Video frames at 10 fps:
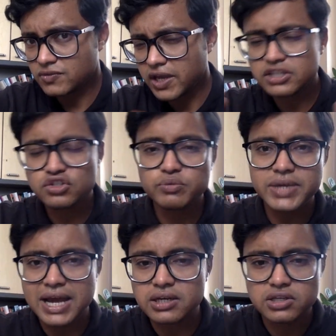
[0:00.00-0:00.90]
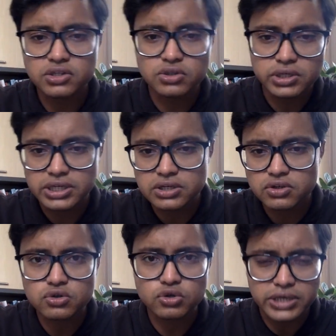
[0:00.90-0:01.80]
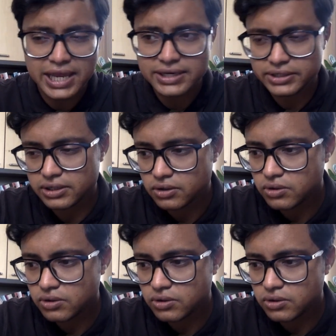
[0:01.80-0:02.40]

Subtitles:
has to be understood in totality.